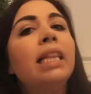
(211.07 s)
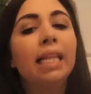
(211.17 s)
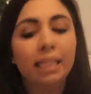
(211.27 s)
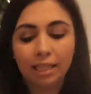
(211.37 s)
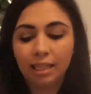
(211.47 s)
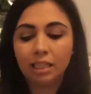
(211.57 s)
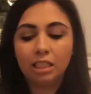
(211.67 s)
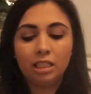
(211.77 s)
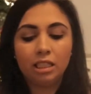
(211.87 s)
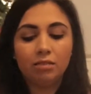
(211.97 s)
This I think
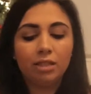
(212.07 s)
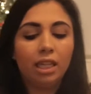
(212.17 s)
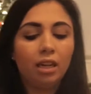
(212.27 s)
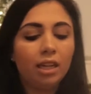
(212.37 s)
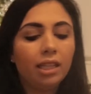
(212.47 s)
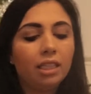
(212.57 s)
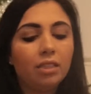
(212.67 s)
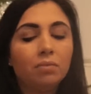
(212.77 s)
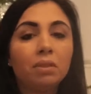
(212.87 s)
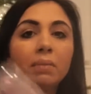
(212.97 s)
she's gonna really like. This
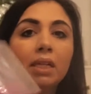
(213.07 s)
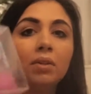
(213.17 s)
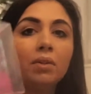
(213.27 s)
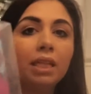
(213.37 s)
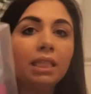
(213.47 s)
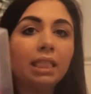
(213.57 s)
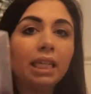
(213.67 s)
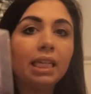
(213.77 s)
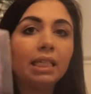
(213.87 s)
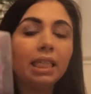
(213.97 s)
is from Smiggle. This
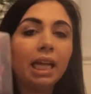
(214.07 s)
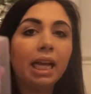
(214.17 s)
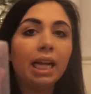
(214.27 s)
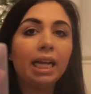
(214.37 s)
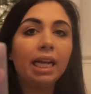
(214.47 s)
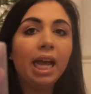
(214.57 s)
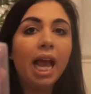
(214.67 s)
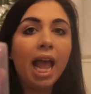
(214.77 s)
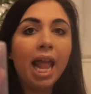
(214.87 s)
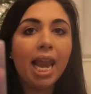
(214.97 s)
is a
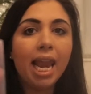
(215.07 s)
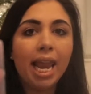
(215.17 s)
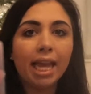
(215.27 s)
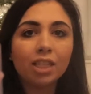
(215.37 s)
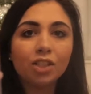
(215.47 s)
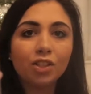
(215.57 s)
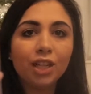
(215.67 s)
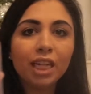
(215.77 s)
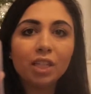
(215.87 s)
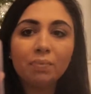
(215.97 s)

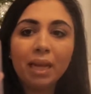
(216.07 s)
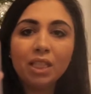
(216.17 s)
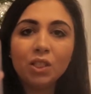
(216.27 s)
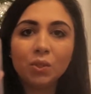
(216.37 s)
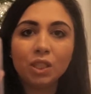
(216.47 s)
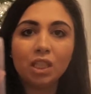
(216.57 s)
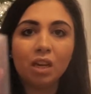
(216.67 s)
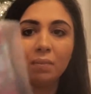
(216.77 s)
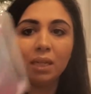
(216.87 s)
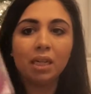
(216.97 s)
electric pencil
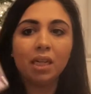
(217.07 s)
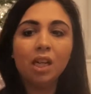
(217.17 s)
sharpener,